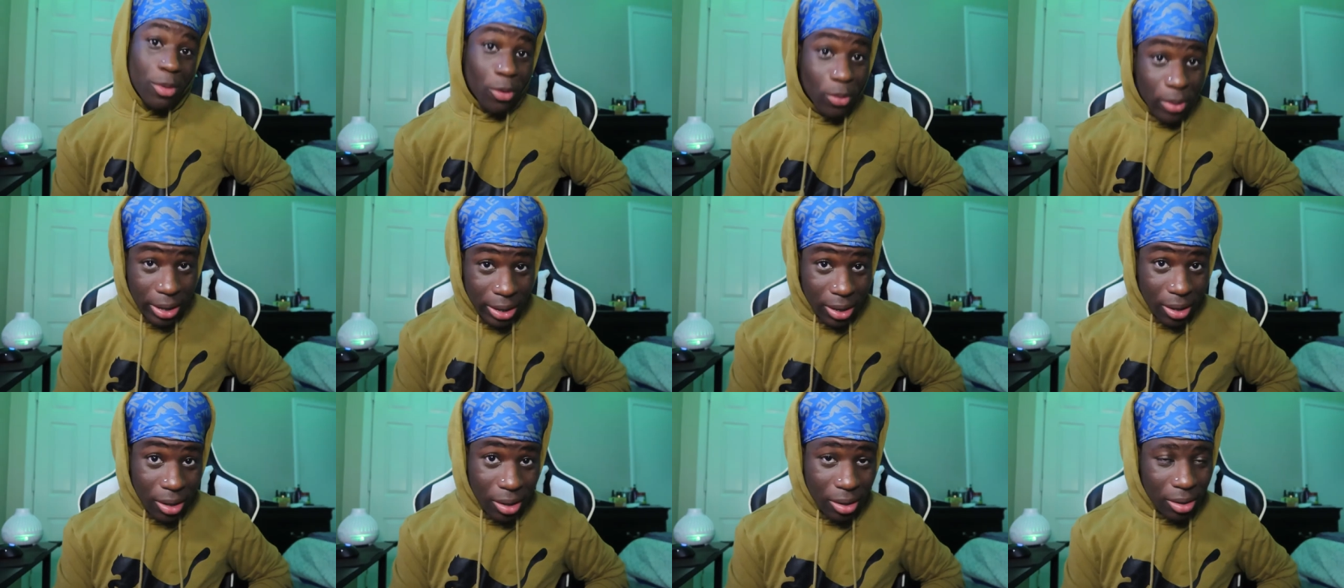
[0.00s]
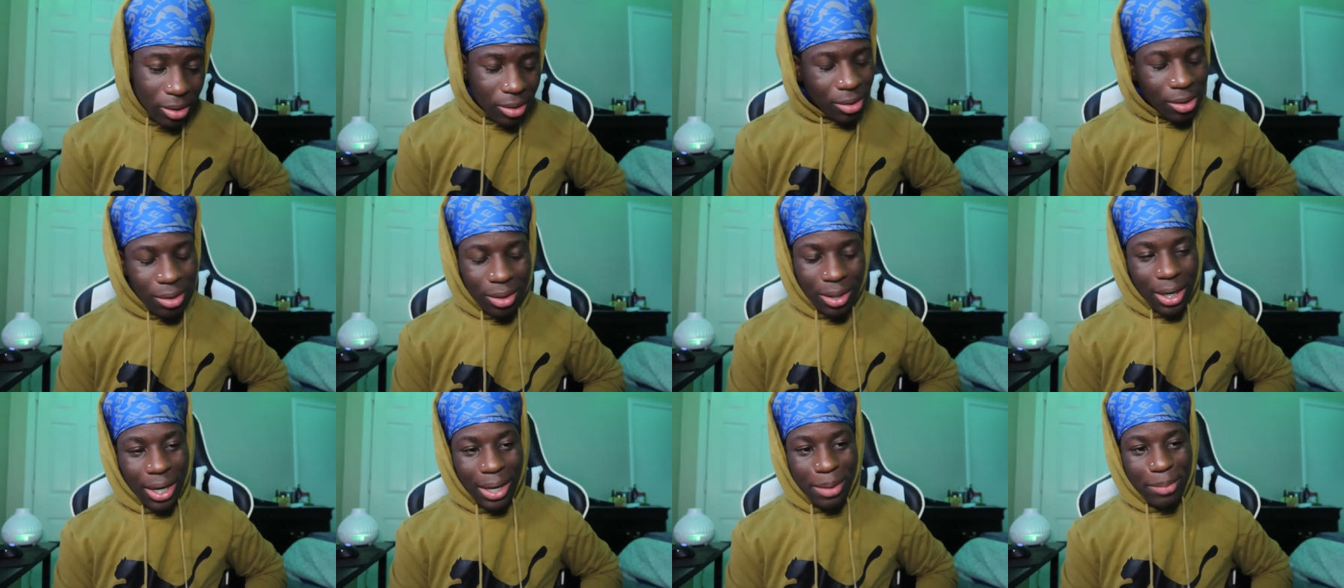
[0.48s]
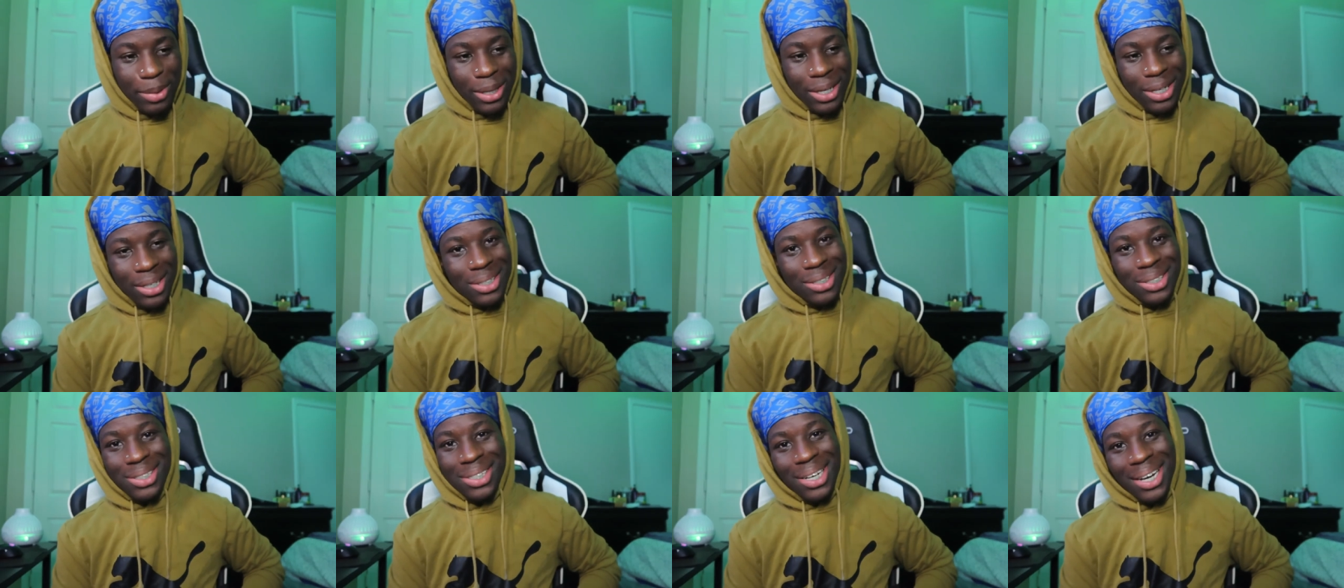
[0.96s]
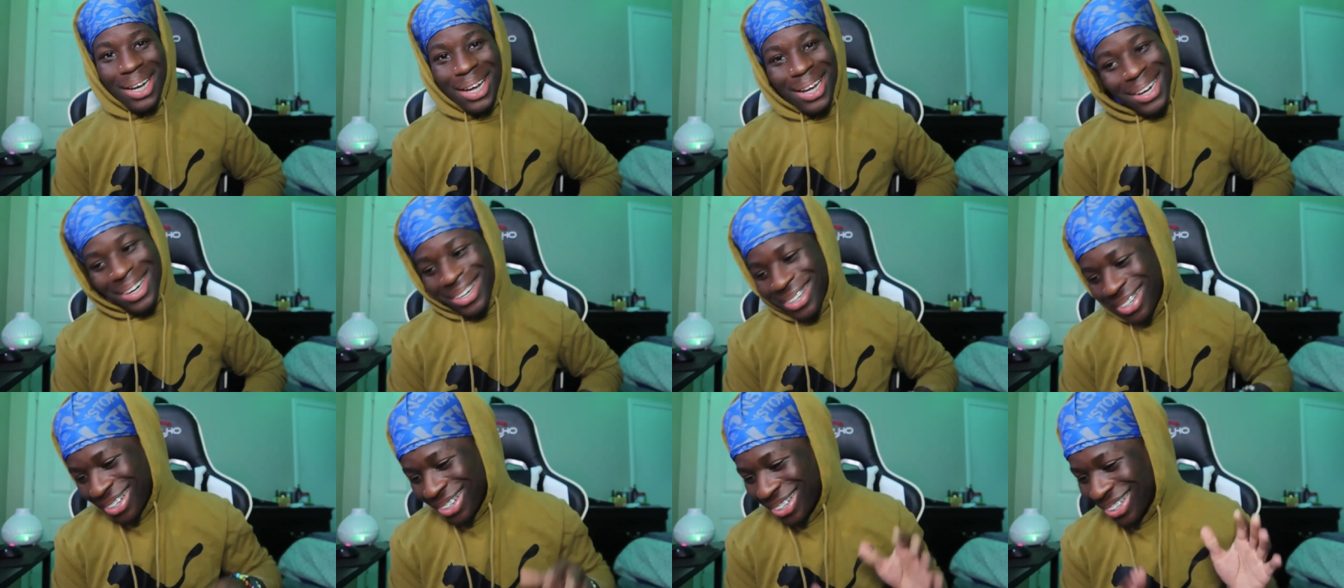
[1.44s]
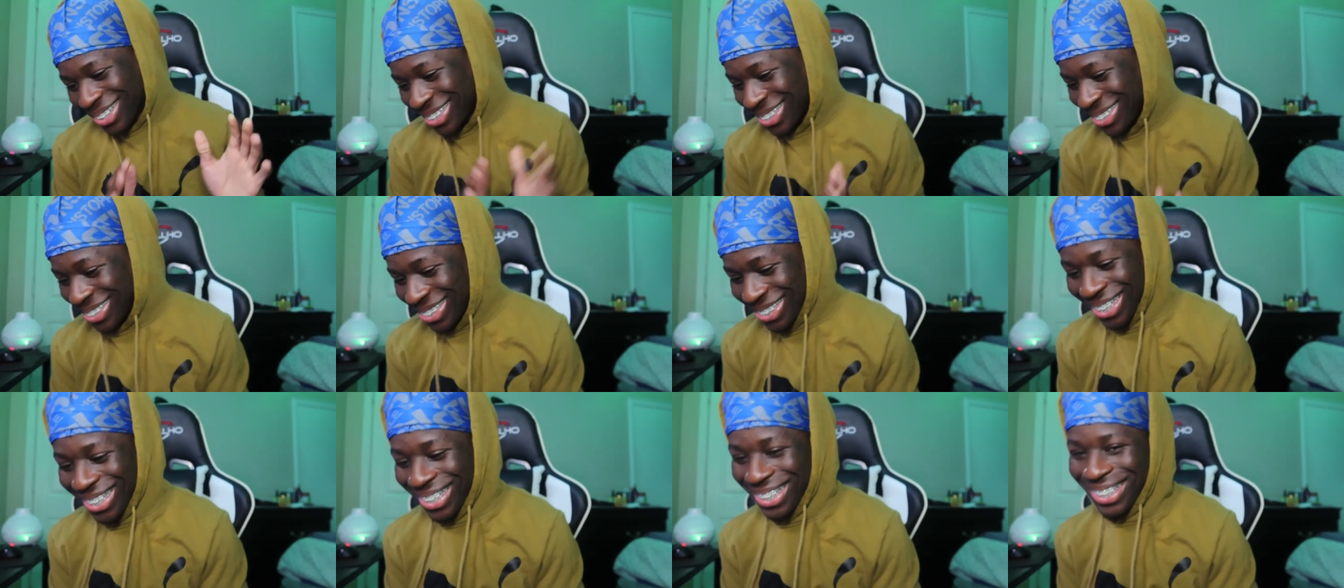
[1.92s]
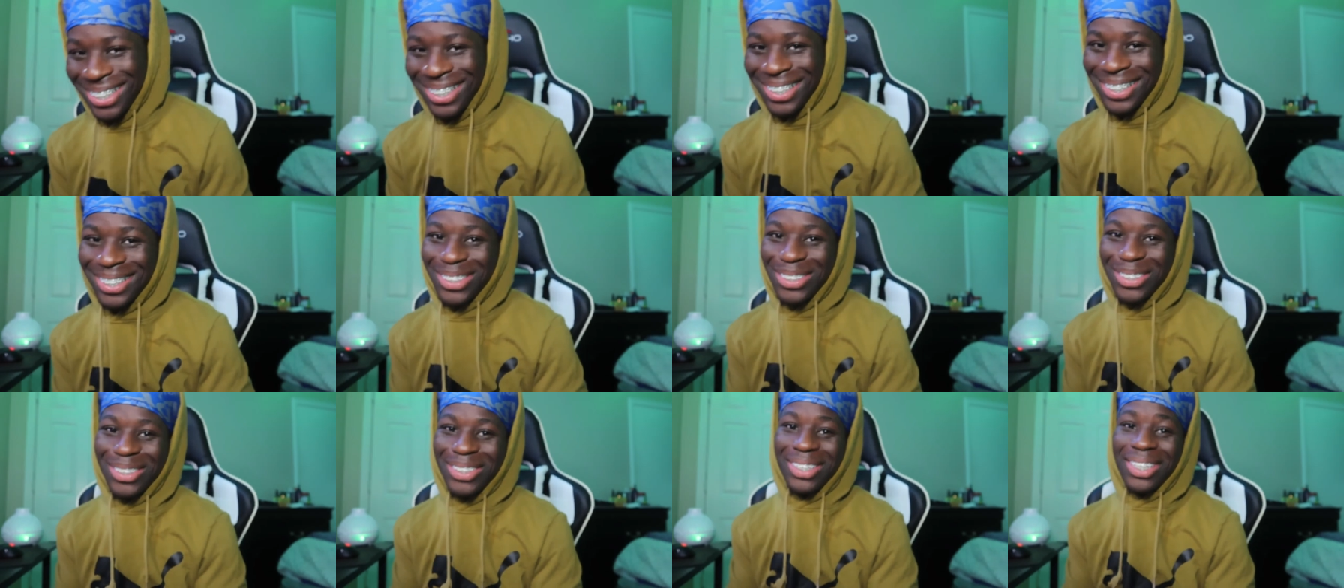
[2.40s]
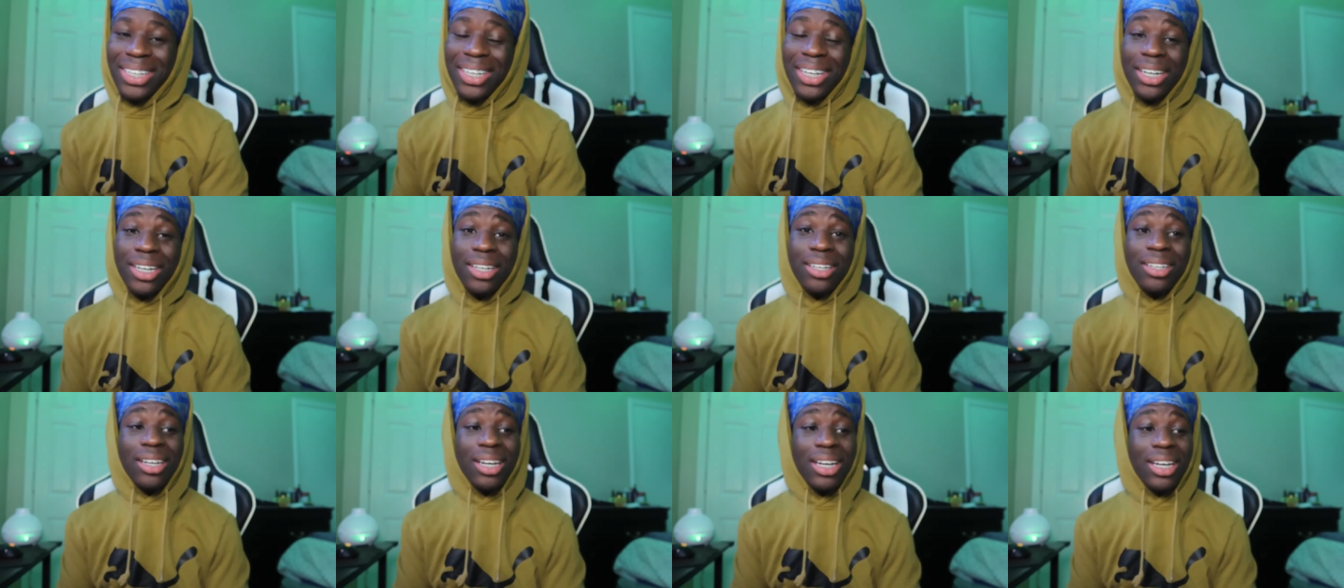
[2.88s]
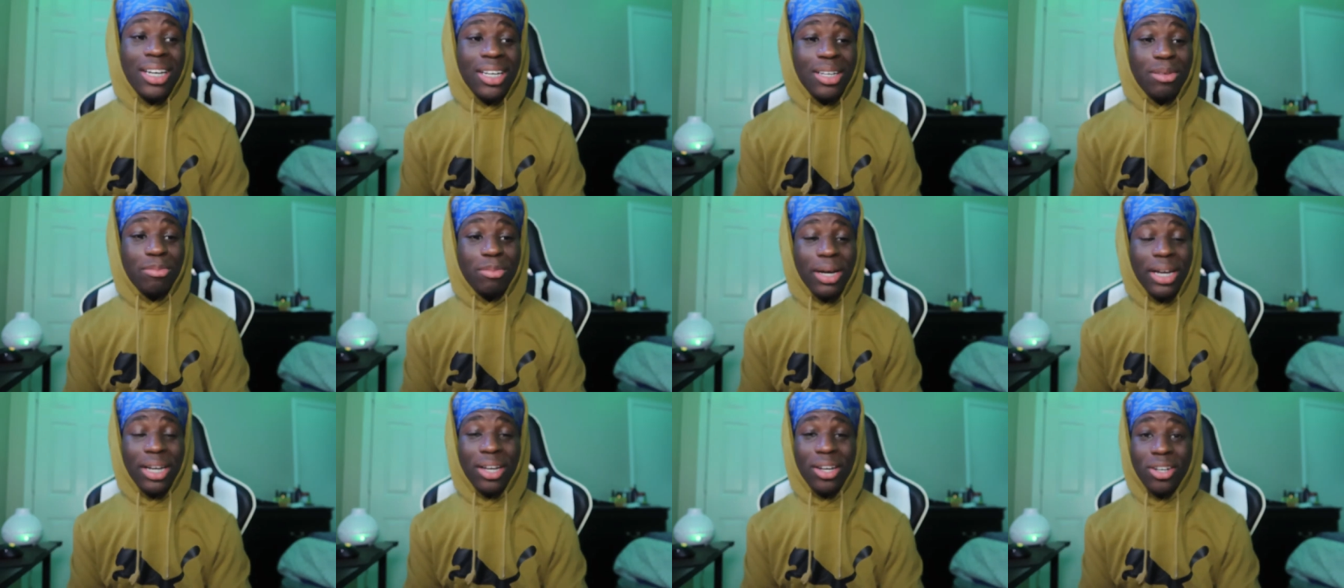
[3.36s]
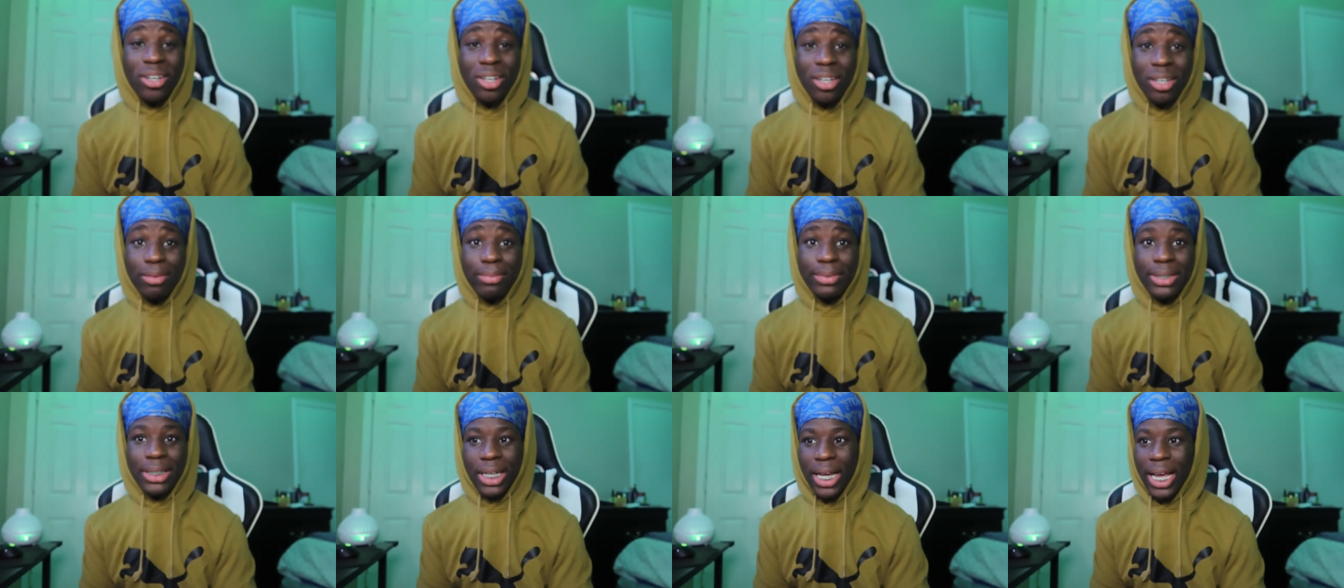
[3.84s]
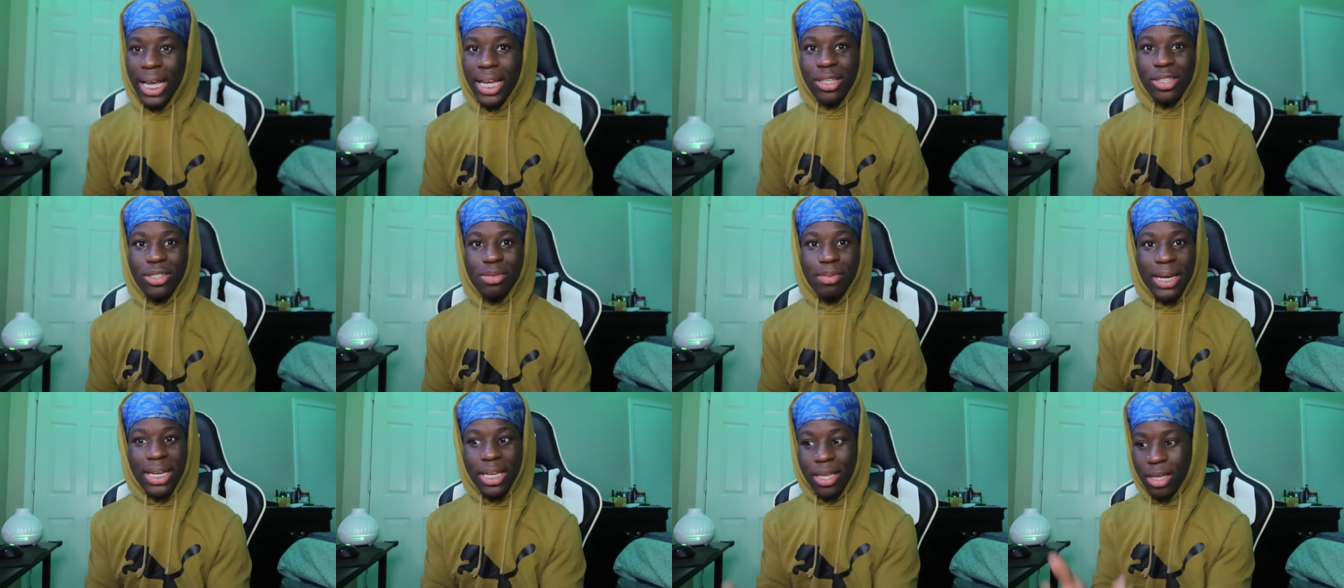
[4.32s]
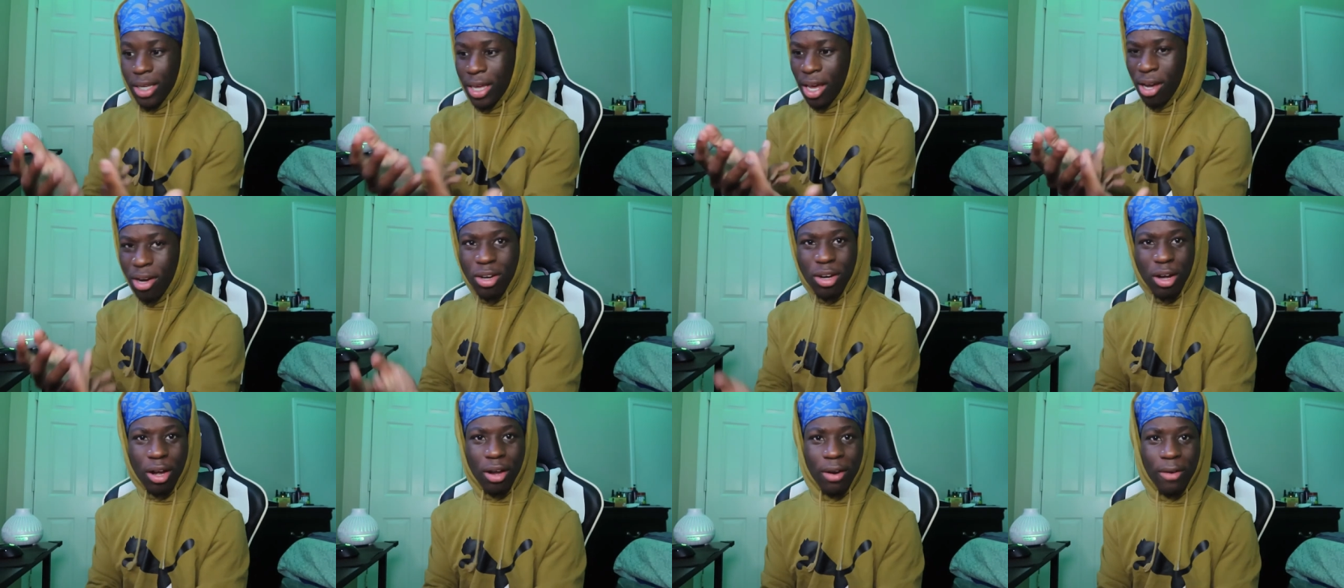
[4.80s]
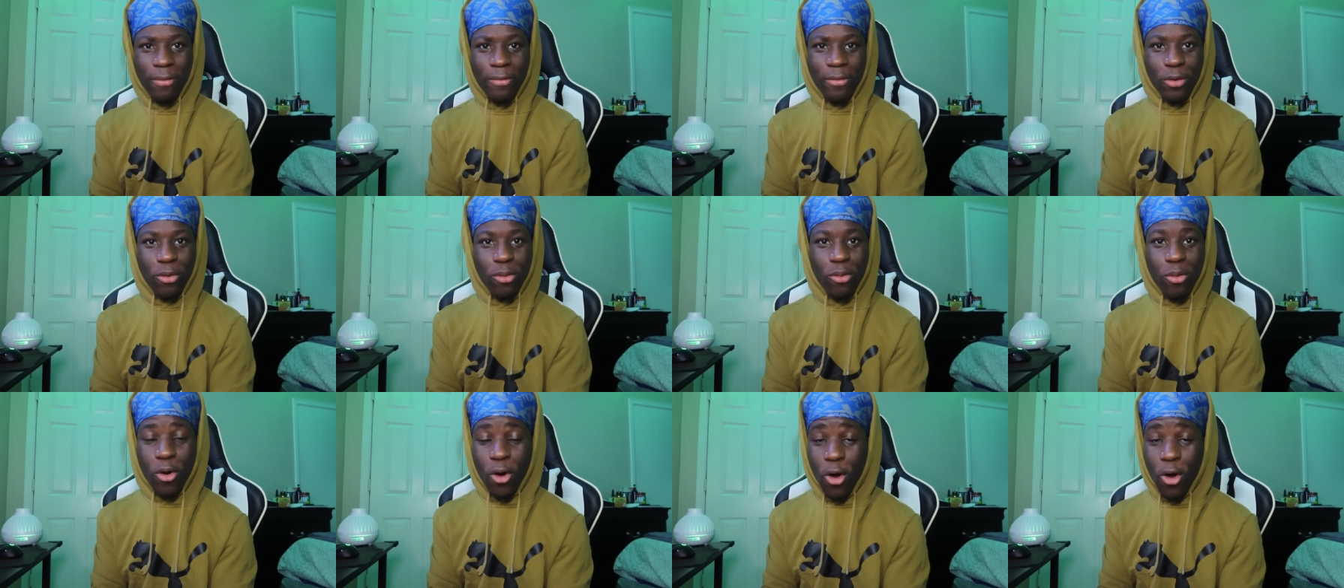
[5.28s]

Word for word: Wait, I'm like, man, chill out, you know what I'm saying? And all. Uh, he like, he might call me, and hey, so I kept calling phone.